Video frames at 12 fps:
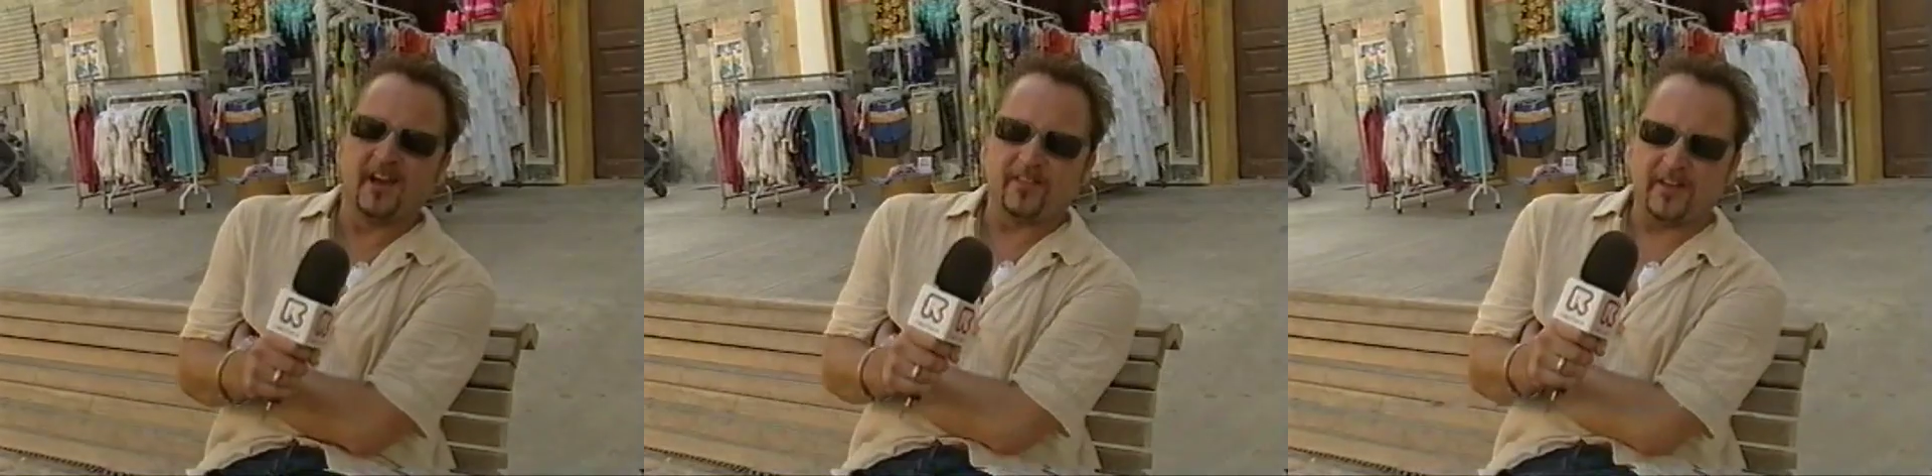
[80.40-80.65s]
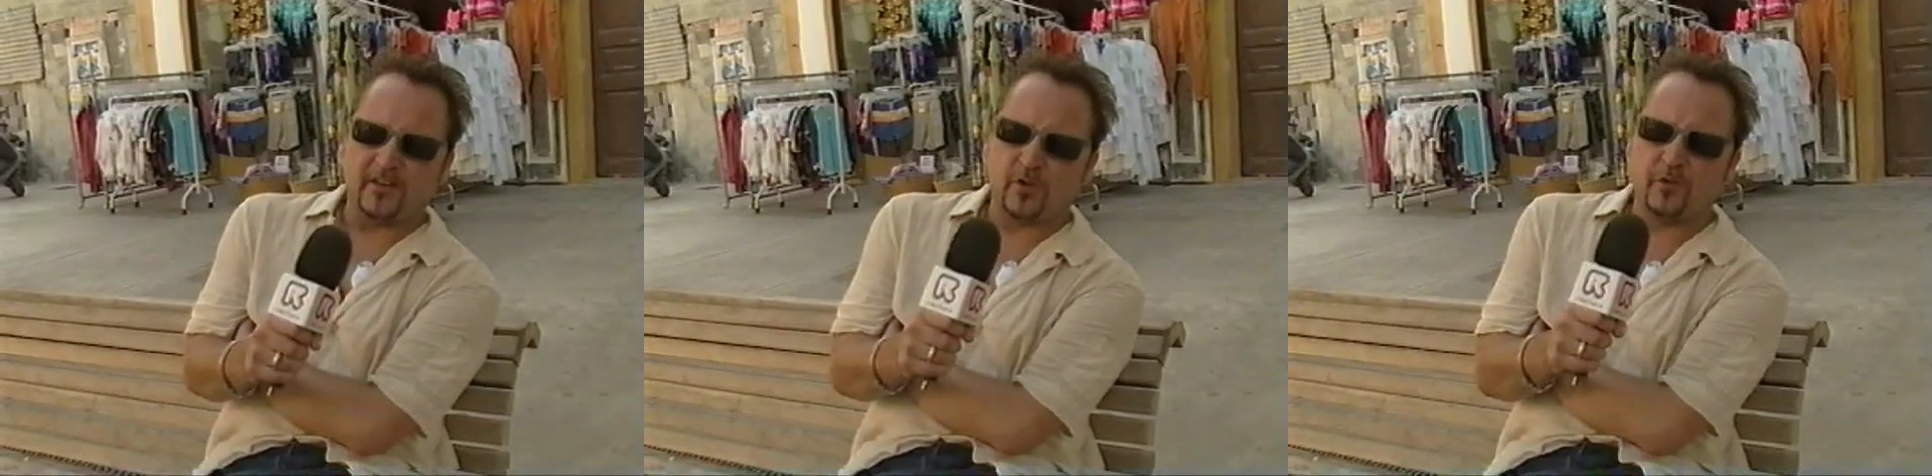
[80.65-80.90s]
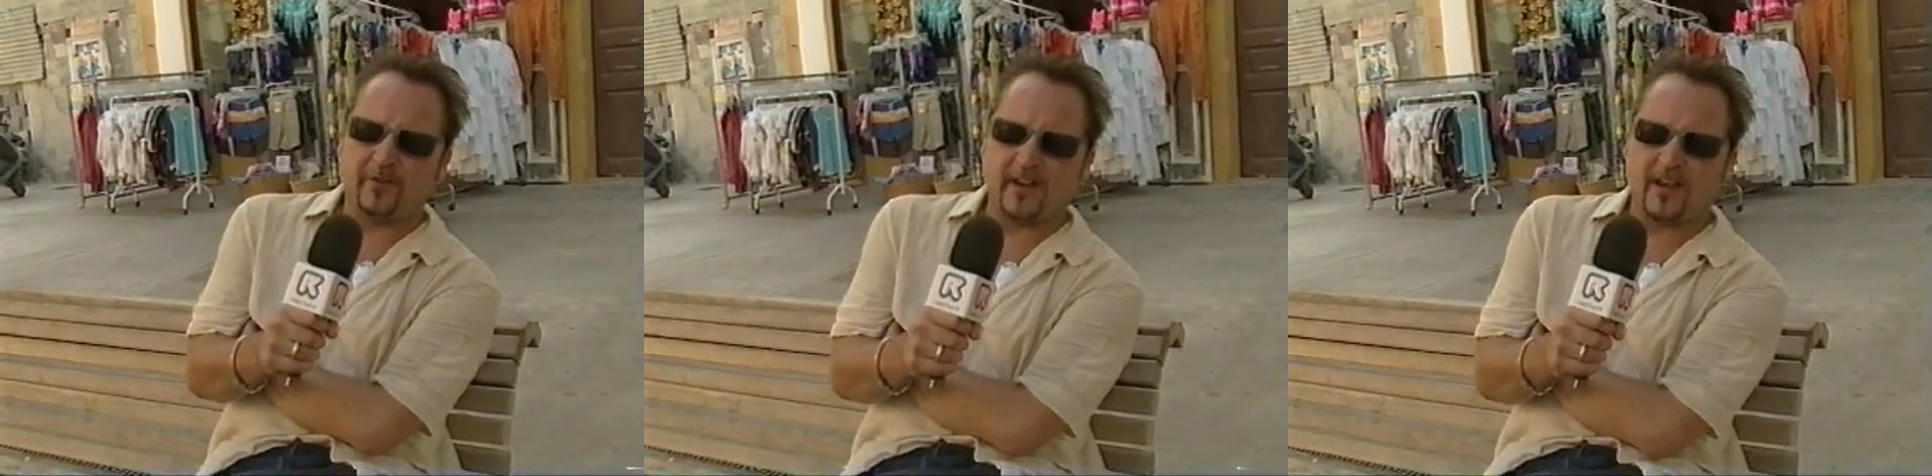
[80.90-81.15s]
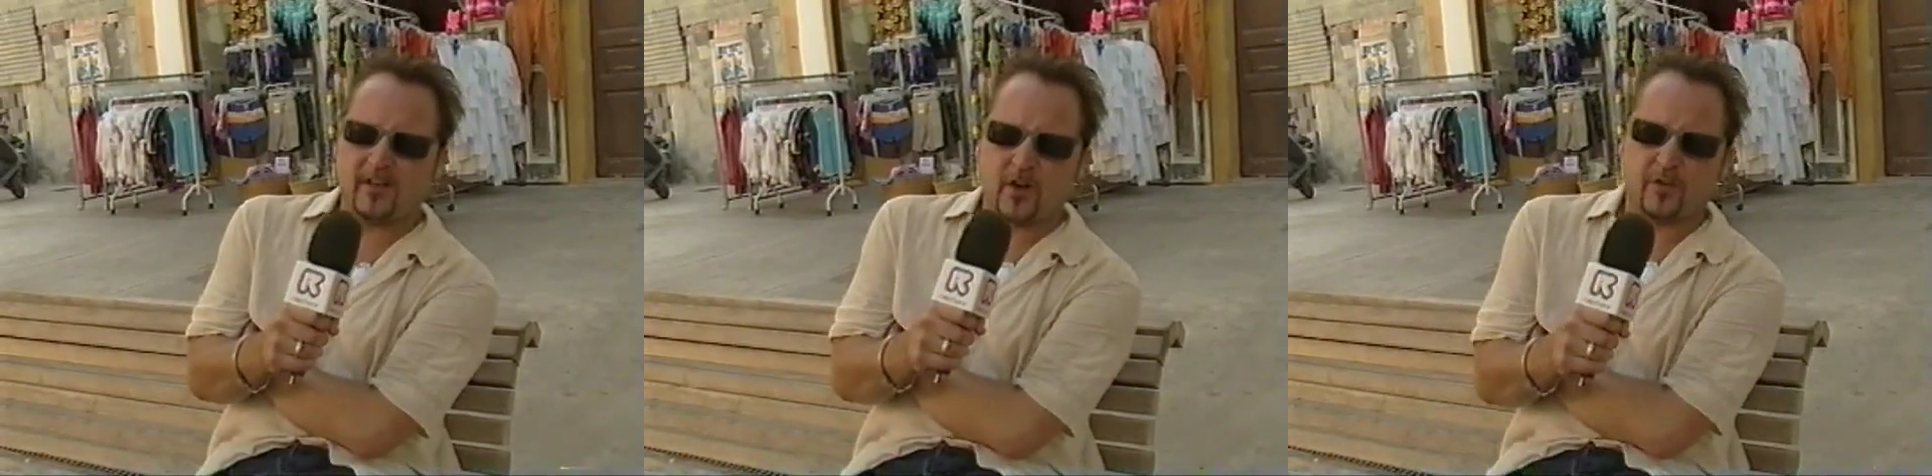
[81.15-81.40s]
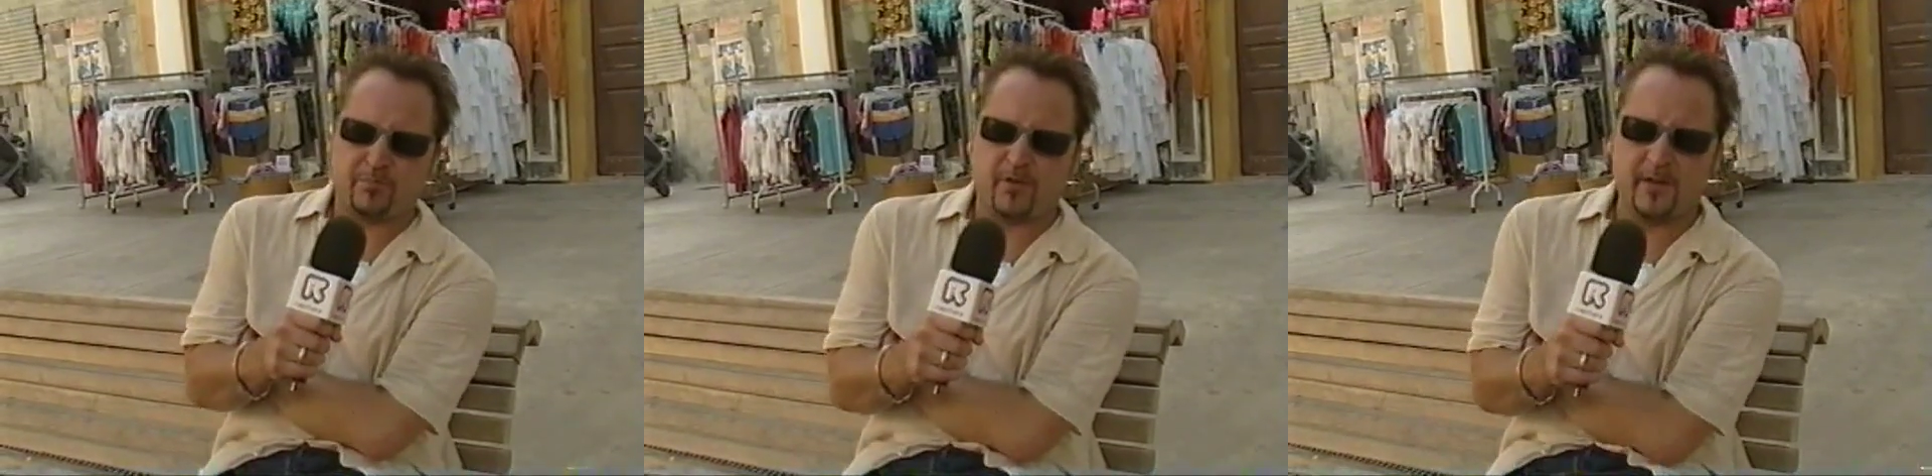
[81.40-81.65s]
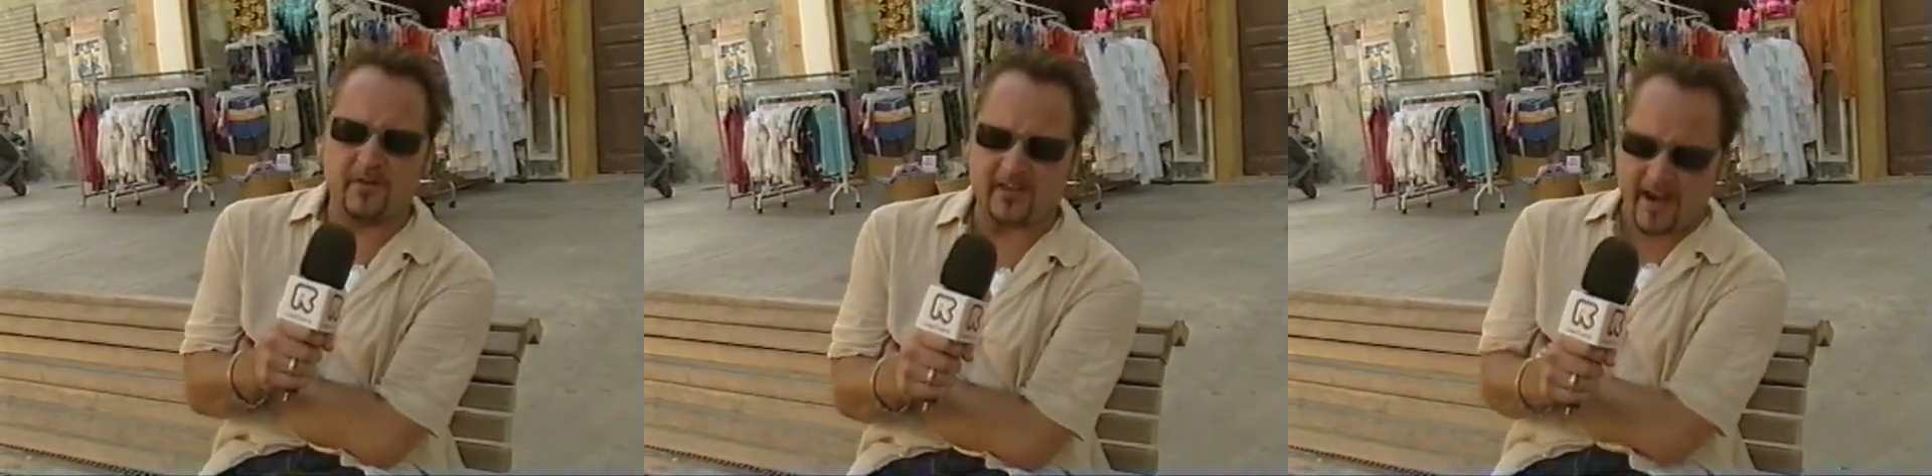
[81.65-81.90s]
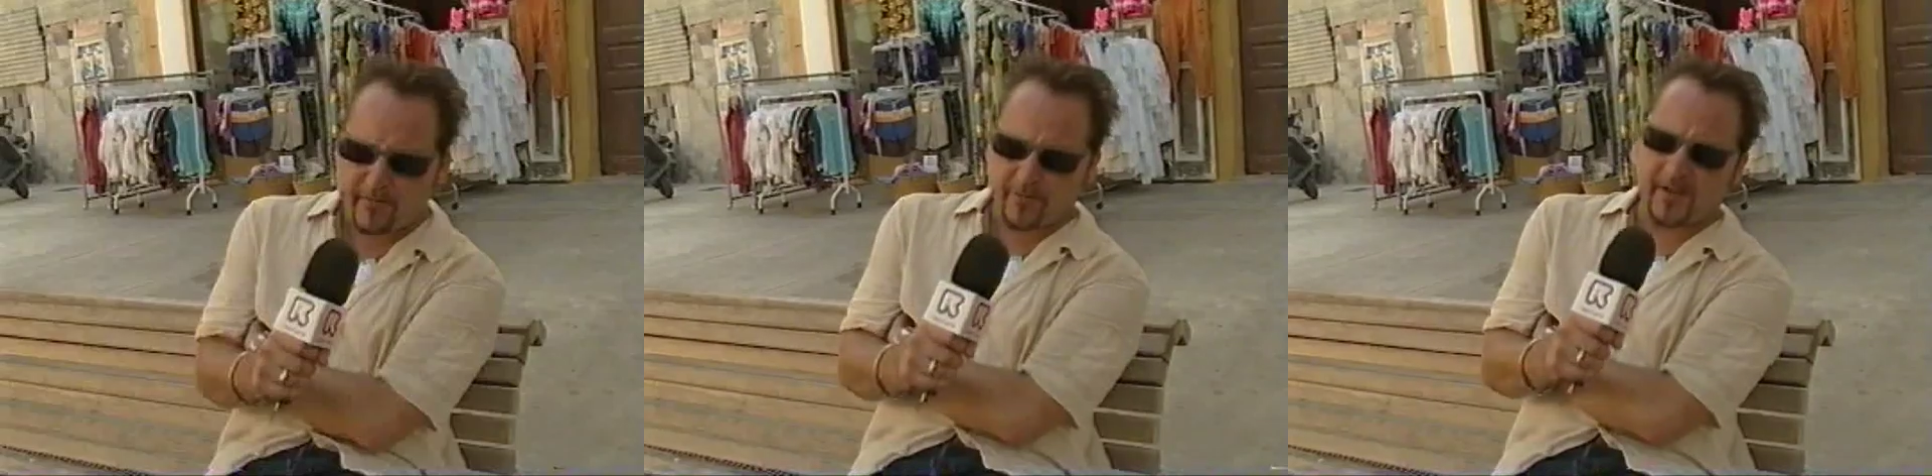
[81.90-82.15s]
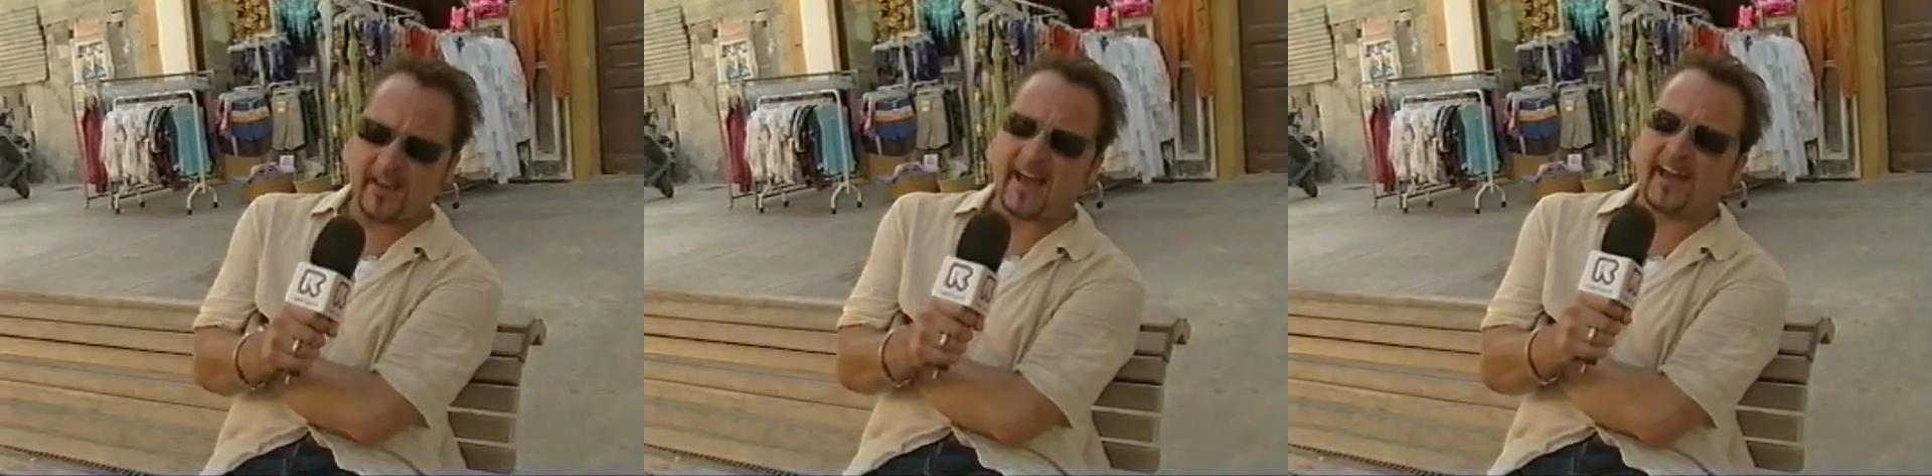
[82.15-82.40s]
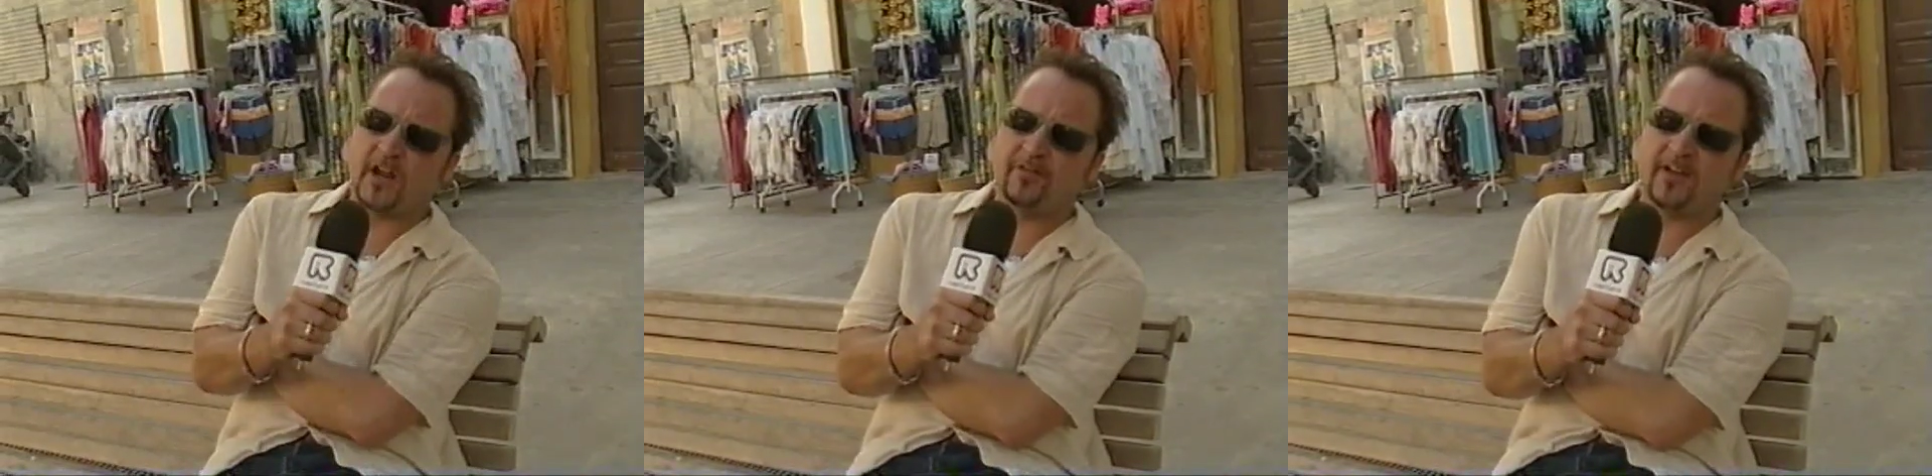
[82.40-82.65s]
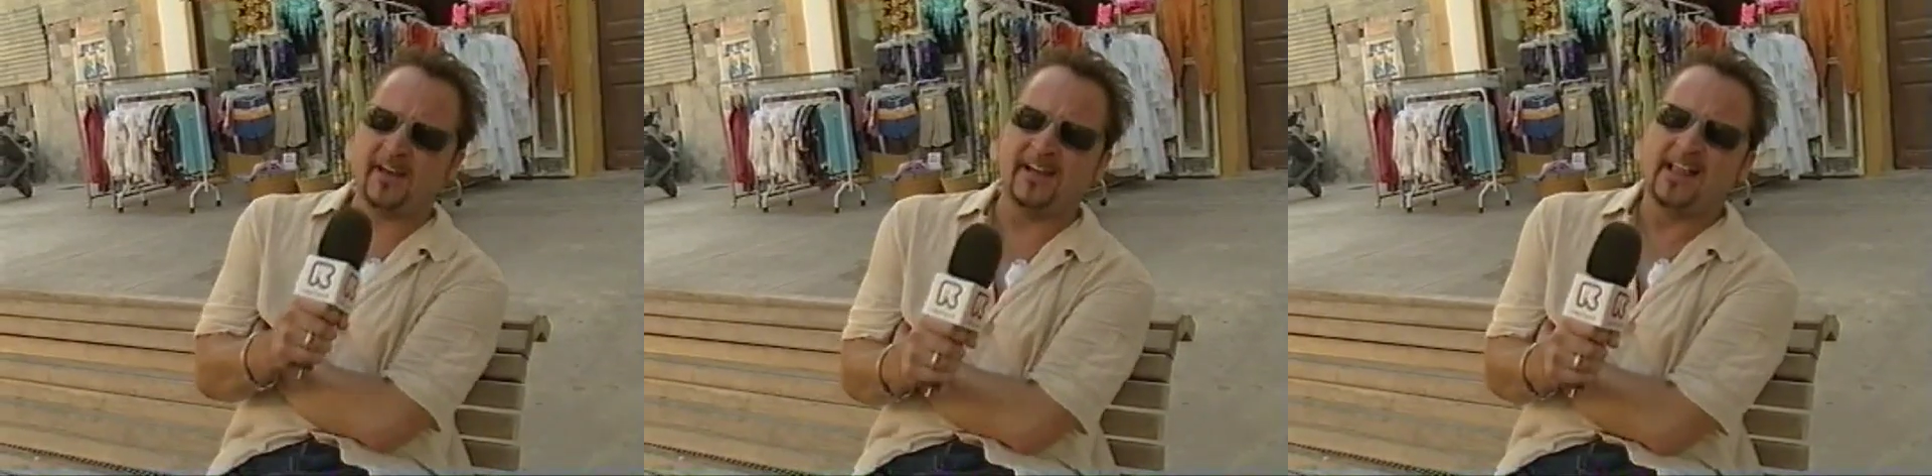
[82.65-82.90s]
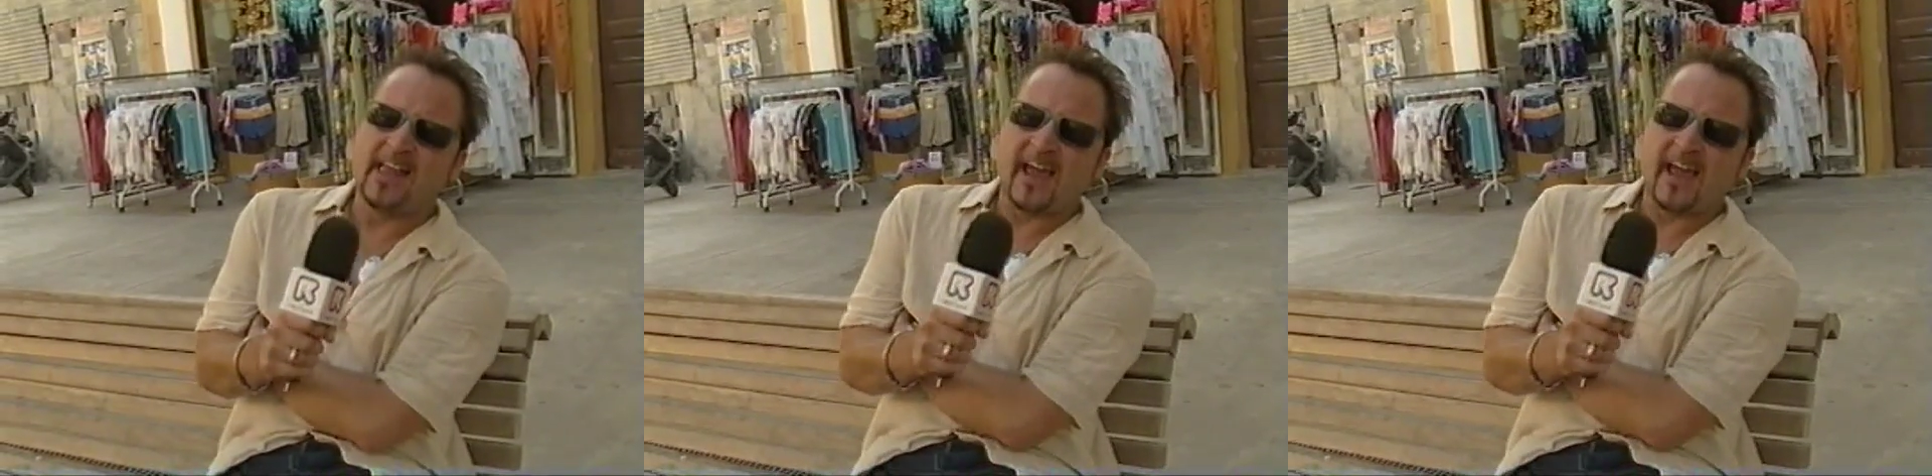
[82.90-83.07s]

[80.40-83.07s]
The tall fella lost pretty much everything he had over here,